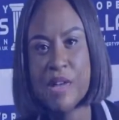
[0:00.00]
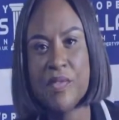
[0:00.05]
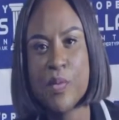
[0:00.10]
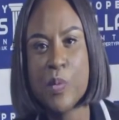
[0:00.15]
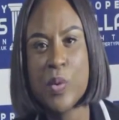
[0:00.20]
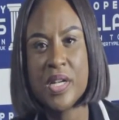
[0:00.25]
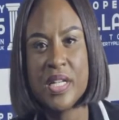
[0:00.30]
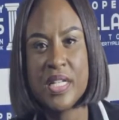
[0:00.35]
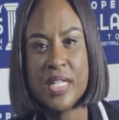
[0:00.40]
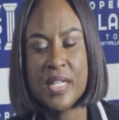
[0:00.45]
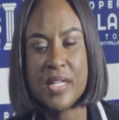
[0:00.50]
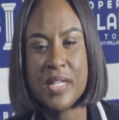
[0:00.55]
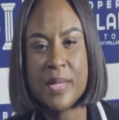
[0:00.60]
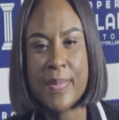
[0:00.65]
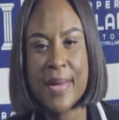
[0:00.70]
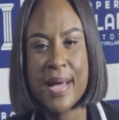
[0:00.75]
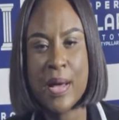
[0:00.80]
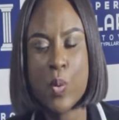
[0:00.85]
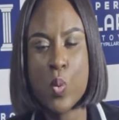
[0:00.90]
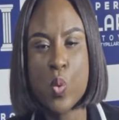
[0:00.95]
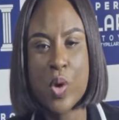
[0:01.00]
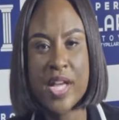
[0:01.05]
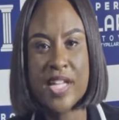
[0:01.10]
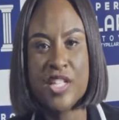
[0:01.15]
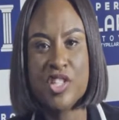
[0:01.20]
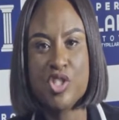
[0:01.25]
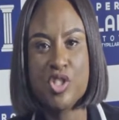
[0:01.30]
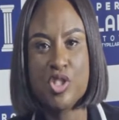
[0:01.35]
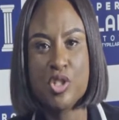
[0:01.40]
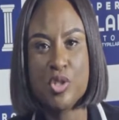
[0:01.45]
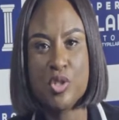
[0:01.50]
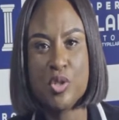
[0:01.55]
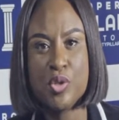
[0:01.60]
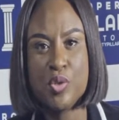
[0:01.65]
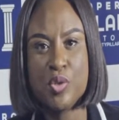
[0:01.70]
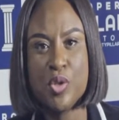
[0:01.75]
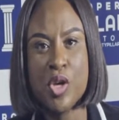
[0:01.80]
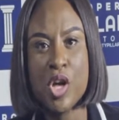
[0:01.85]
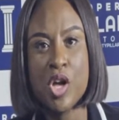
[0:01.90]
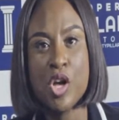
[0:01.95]
ever wondered about ways
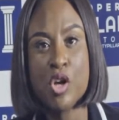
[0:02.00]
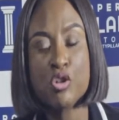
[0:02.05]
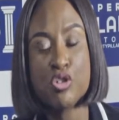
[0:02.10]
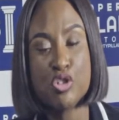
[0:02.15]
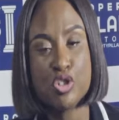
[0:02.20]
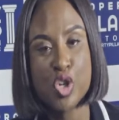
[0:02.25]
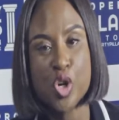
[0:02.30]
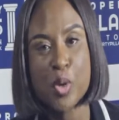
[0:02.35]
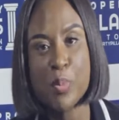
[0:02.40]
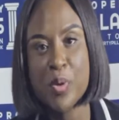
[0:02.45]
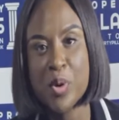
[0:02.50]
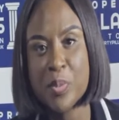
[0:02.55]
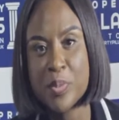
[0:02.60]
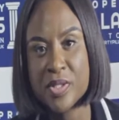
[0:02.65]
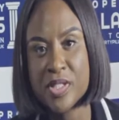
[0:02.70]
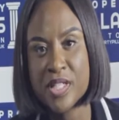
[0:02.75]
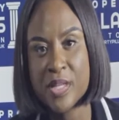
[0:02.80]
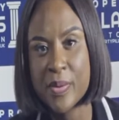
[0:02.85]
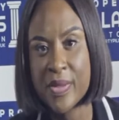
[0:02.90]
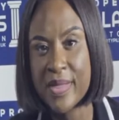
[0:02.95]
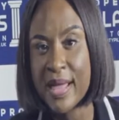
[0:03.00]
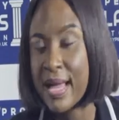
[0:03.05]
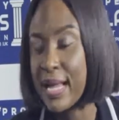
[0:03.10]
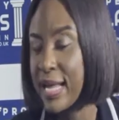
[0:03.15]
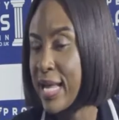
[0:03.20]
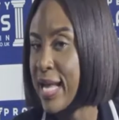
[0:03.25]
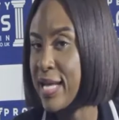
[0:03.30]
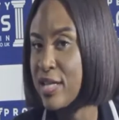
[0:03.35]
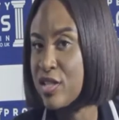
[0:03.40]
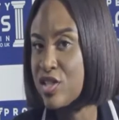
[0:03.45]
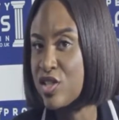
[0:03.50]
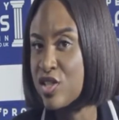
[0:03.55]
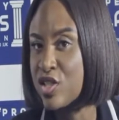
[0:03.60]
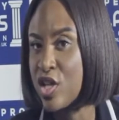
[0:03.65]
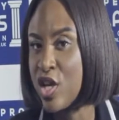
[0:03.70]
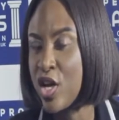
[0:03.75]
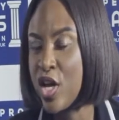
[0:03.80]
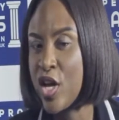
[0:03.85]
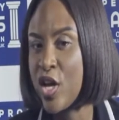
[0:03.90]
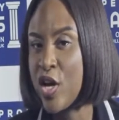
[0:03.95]
to control property without
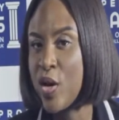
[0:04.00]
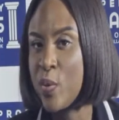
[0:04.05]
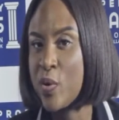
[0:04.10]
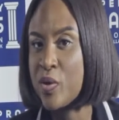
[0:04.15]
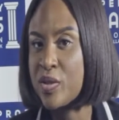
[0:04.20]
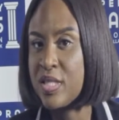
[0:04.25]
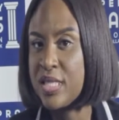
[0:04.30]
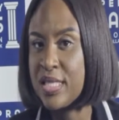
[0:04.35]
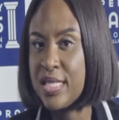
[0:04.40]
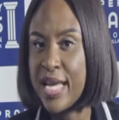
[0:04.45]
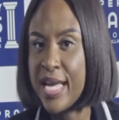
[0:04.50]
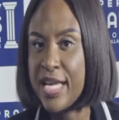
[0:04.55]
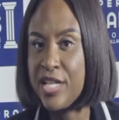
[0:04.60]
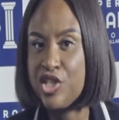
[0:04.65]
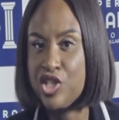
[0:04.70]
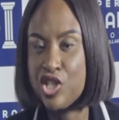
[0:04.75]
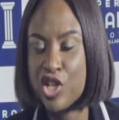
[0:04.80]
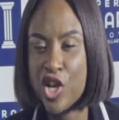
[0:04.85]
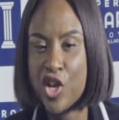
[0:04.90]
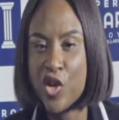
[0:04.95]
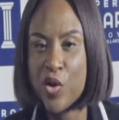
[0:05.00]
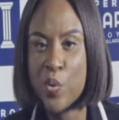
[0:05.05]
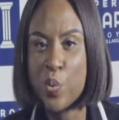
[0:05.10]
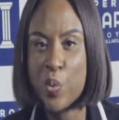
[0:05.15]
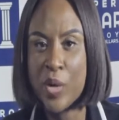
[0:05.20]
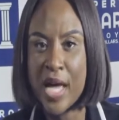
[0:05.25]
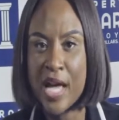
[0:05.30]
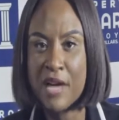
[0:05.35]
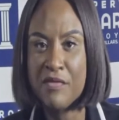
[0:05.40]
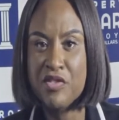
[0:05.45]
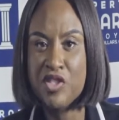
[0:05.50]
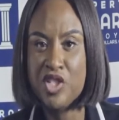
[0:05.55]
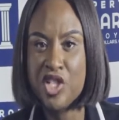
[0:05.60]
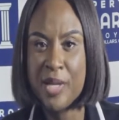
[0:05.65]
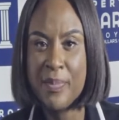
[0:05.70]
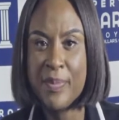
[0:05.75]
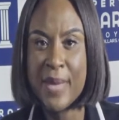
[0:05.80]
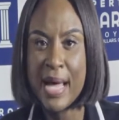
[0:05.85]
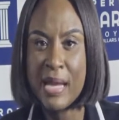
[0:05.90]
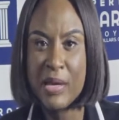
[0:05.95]
cash? Well, today's show we have
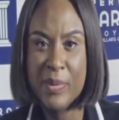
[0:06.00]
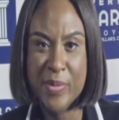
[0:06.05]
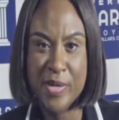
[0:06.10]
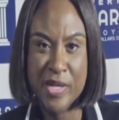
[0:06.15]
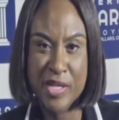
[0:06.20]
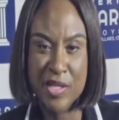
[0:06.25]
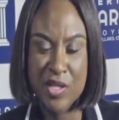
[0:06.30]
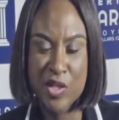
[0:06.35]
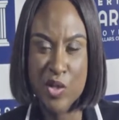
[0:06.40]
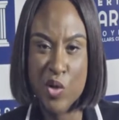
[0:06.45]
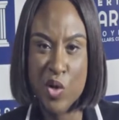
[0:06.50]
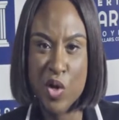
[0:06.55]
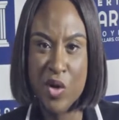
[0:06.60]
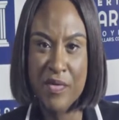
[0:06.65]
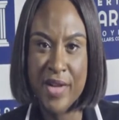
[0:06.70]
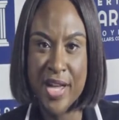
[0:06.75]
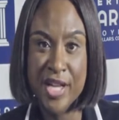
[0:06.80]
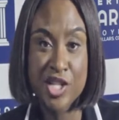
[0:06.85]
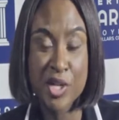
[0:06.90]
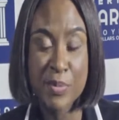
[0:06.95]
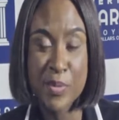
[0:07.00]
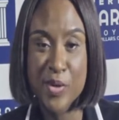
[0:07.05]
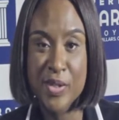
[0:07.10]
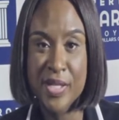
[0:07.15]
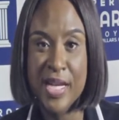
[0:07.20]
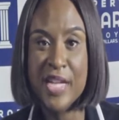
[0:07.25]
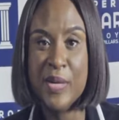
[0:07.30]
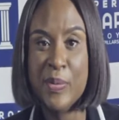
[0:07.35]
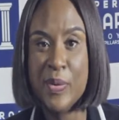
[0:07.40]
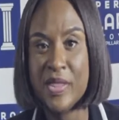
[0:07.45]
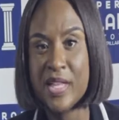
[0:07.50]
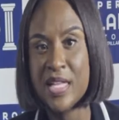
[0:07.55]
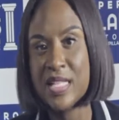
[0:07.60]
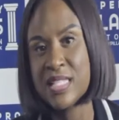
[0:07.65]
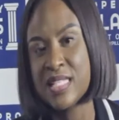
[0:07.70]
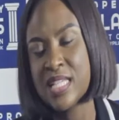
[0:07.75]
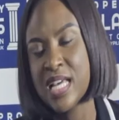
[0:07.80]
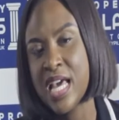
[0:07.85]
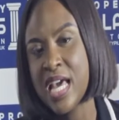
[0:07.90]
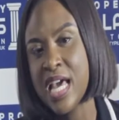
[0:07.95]
Jim Haliburton of HMO Daddy with
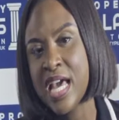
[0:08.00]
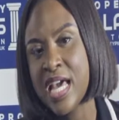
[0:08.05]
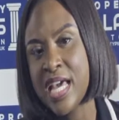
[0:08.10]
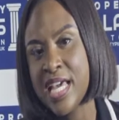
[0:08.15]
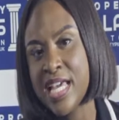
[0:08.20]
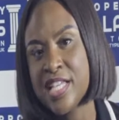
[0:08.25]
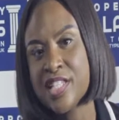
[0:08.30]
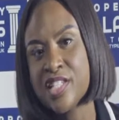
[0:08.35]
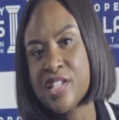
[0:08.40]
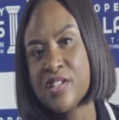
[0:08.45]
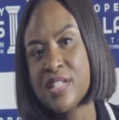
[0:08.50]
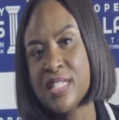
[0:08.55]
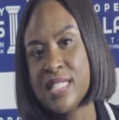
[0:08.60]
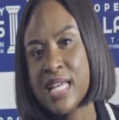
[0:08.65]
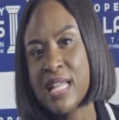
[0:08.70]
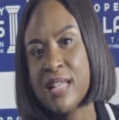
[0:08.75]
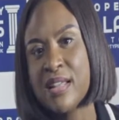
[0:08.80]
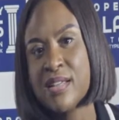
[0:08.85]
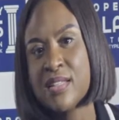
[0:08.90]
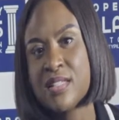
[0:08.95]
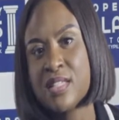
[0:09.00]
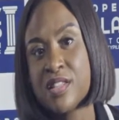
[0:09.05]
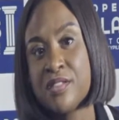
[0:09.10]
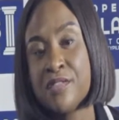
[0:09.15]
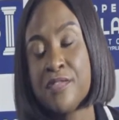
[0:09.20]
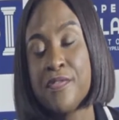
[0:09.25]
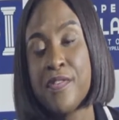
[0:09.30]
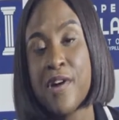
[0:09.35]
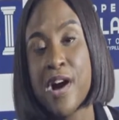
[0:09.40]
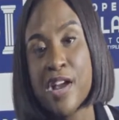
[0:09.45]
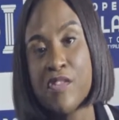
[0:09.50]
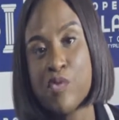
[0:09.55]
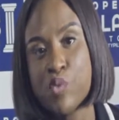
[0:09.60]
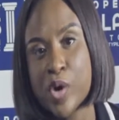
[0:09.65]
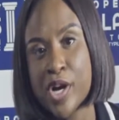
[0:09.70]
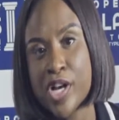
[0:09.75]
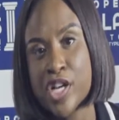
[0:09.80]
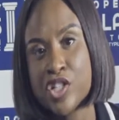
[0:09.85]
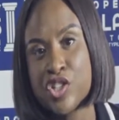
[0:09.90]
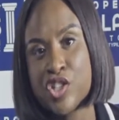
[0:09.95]
us. He's going to tell us the 5
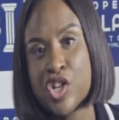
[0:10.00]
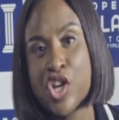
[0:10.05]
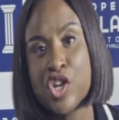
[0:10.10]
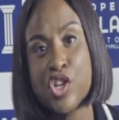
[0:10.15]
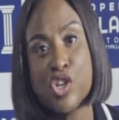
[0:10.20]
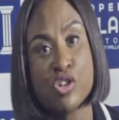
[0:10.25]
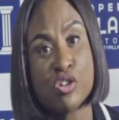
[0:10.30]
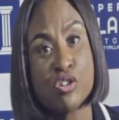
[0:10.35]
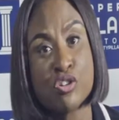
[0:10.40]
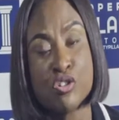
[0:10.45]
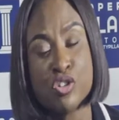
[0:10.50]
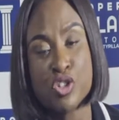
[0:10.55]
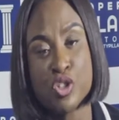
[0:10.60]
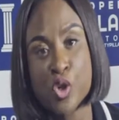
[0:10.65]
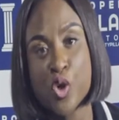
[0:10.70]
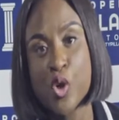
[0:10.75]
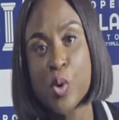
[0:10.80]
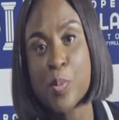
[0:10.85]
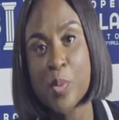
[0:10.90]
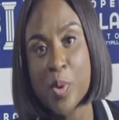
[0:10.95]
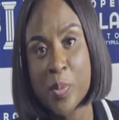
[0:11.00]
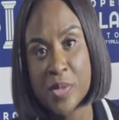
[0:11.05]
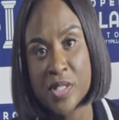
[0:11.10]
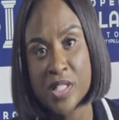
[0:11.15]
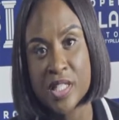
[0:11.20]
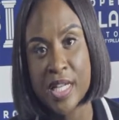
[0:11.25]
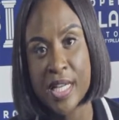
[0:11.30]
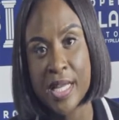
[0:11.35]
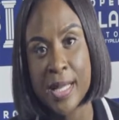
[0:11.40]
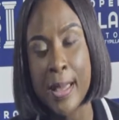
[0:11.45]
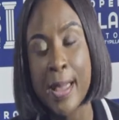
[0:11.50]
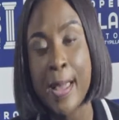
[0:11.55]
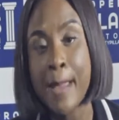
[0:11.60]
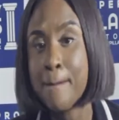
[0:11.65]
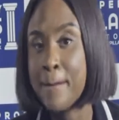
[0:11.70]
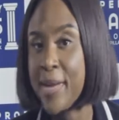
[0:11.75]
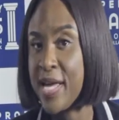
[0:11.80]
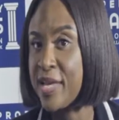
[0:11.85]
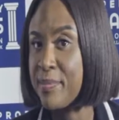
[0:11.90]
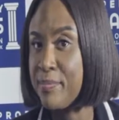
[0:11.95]
ways you can control property,
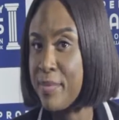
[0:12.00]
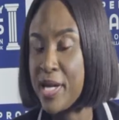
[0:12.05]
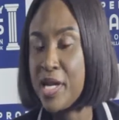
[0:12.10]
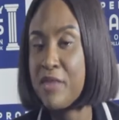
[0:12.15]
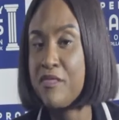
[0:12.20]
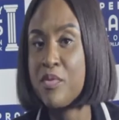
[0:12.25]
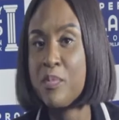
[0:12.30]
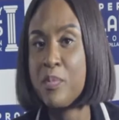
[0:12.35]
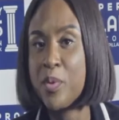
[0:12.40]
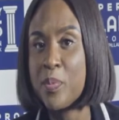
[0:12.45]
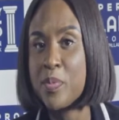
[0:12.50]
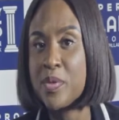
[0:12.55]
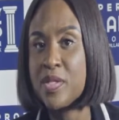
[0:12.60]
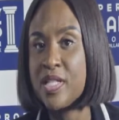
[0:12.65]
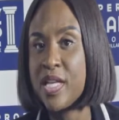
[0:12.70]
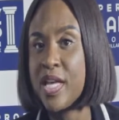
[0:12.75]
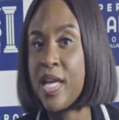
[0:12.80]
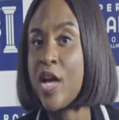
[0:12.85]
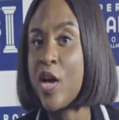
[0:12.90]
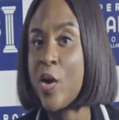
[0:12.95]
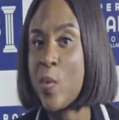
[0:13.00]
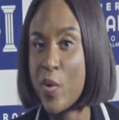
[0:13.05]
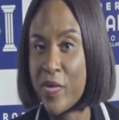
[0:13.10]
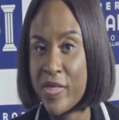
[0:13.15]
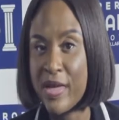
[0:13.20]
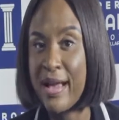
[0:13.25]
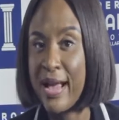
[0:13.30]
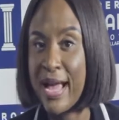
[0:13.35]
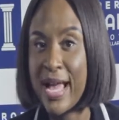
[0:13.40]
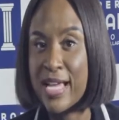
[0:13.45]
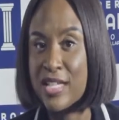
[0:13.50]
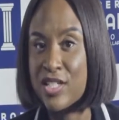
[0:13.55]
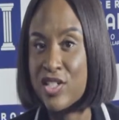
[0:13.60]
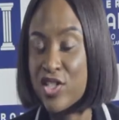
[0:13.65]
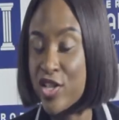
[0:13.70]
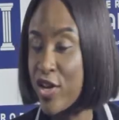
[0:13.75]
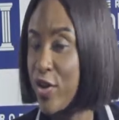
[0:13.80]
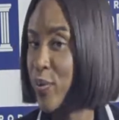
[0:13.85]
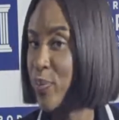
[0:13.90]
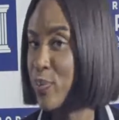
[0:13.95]
make money from property without cash.
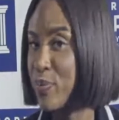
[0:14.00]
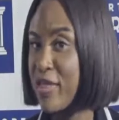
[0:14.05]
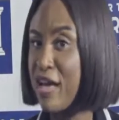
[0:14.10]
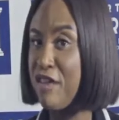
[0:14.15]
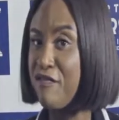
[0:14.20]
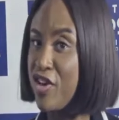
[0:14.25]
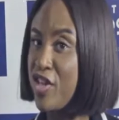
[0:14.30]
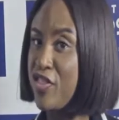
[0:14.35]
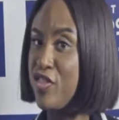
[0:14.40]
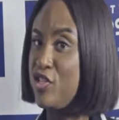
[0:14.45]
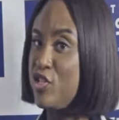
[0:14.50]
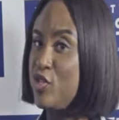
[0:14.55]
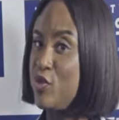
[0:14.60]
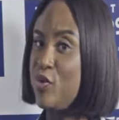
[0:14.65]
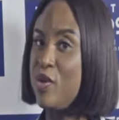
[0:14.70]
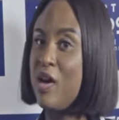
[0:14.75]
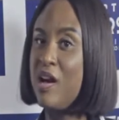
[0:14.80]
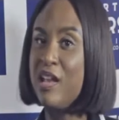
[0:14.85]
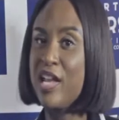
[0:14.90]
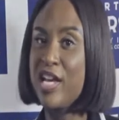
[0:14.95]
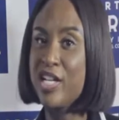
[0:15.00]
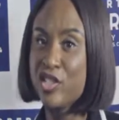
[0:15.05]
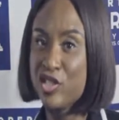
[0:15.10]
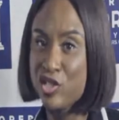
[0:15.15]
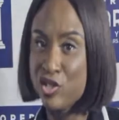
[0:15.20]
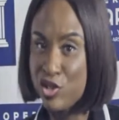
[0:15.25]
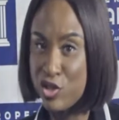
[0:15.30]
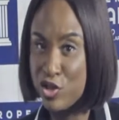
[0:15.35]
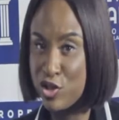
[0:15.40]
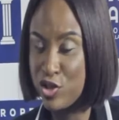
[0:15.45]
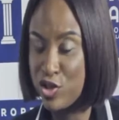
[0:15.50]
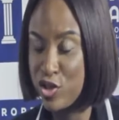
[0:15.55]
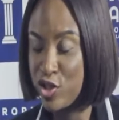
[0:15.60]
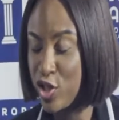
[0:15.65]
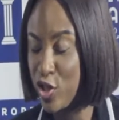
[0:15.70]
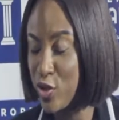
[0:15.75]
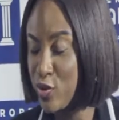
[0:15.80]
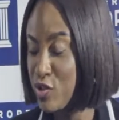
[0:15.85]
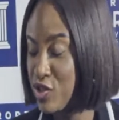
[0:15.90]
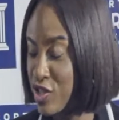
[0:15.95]
So, without further ado, I'd like to introduce
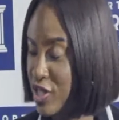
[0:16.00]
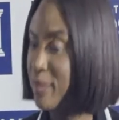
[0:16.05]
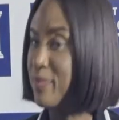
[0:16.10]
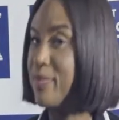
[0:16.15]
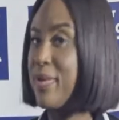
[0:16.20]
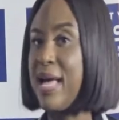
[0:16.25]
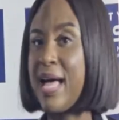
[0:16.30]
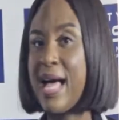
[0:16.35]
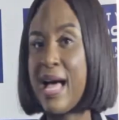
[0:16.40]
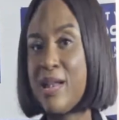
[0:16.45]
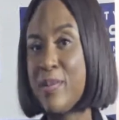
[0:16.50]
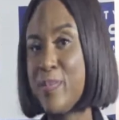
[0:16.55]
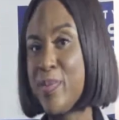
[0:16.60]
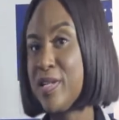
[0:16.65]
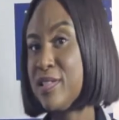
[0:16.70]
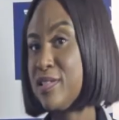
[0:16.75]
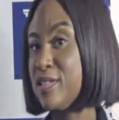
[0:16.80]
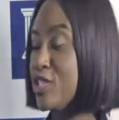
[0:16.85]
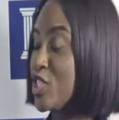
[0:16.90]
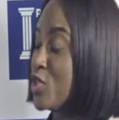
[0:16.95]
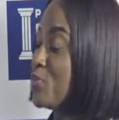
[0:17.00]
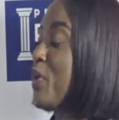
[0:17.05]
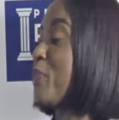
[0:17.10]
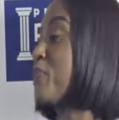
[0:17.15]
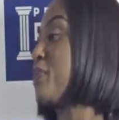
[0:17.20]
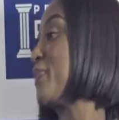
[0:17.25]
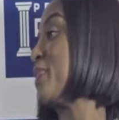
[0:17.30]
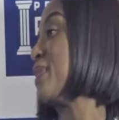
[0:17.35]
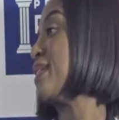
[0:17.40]
to you Jim Haliburton to Property